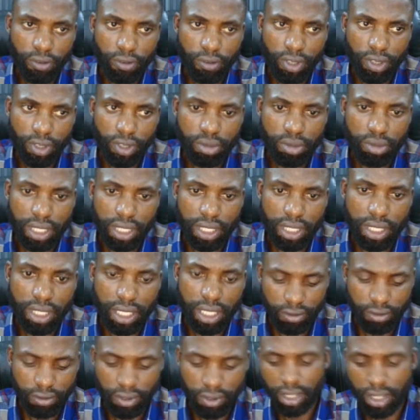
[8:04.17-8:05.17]
Follow me
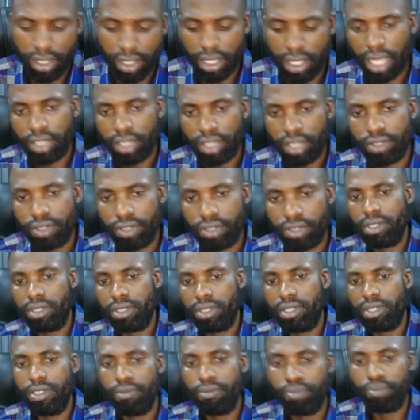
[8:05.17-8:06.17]
carefully. I
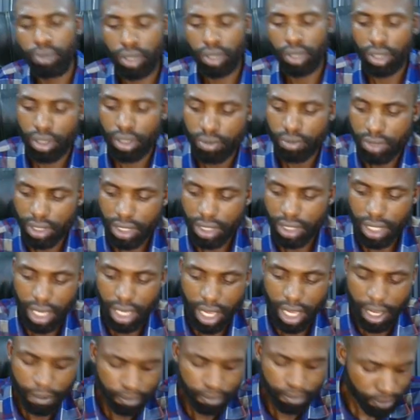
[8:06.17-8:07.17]
submit the prompt
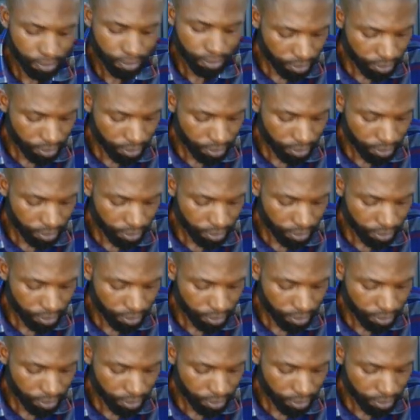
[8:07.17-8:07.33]
here